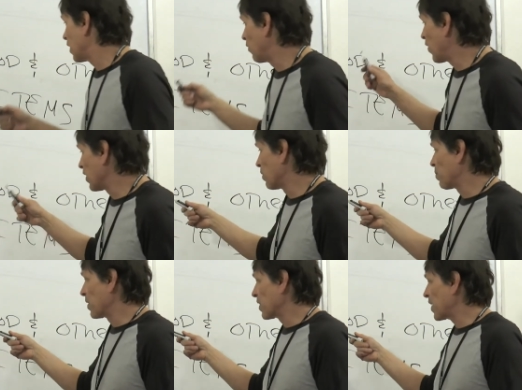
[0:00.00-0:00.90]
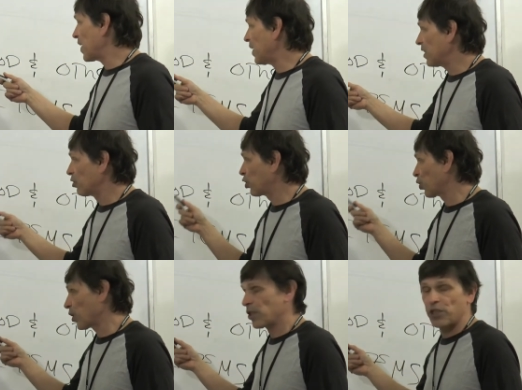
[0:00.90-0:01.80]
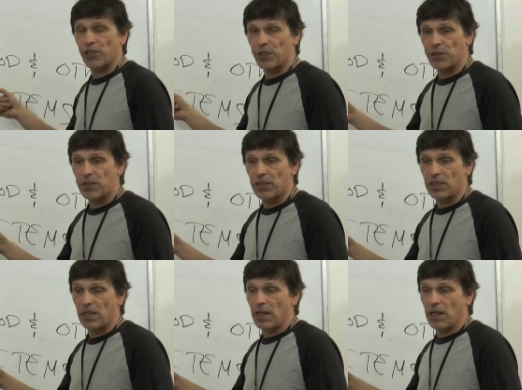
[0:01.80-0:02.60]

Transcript: availability, shortages,